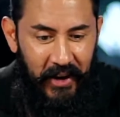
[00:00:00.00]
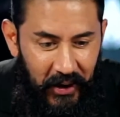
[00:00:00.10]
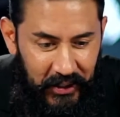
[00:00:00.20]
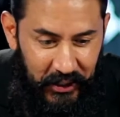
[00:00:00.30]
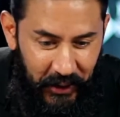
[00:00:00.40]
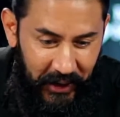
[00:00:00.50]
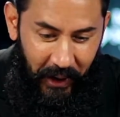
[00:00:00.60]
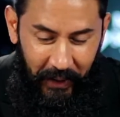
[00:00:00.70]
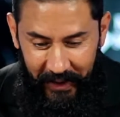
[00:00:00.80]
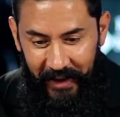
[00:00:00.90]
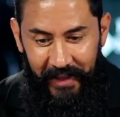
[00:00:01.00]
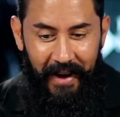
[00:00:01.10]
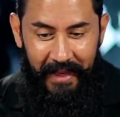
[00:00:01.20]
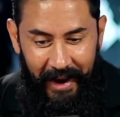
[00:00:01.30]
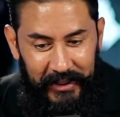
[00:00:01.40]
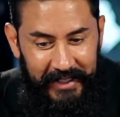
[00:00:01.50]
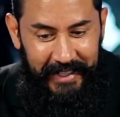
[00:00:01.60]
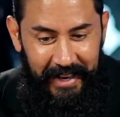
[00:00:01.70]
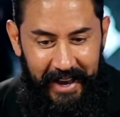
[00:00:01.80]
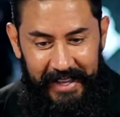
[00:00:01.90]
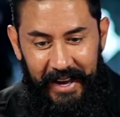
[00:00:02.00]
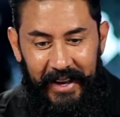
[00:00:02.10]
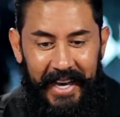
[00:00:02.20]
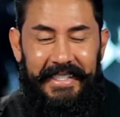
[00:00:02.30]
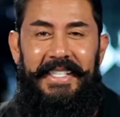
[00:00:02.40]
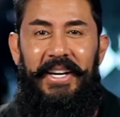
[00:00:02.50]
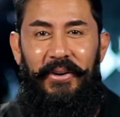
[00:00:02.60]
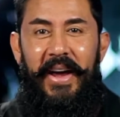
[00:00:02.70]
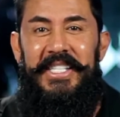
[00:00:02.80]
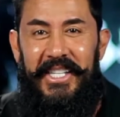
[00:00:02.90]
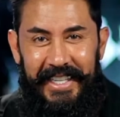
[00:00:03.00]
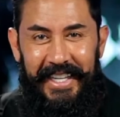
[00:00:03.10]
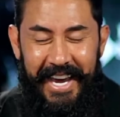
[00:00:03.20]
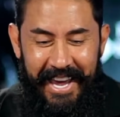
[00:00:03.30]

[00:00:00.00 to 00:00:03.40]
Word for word: studio, you know that that was uh, that that said graciously,